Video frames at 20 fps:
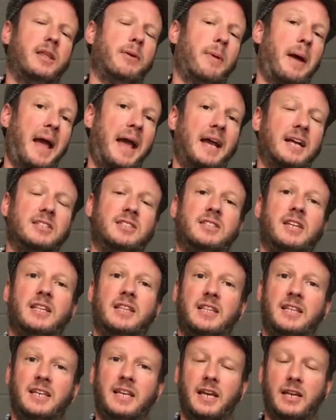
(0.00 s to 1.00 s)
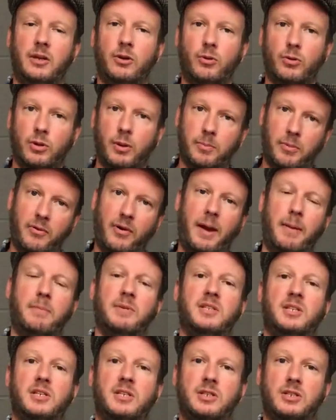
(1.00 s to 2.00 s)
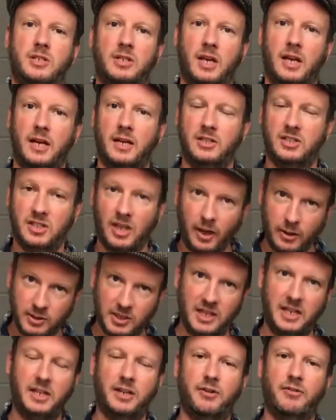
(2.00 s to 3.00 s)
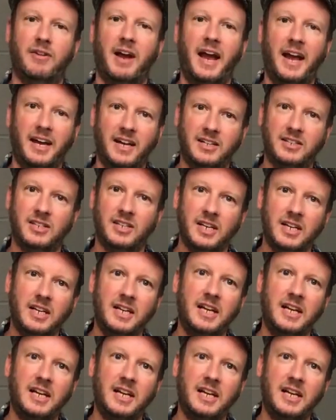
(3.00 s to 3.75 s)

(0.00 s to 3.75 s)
they were accidentally getting all the parameters totally correct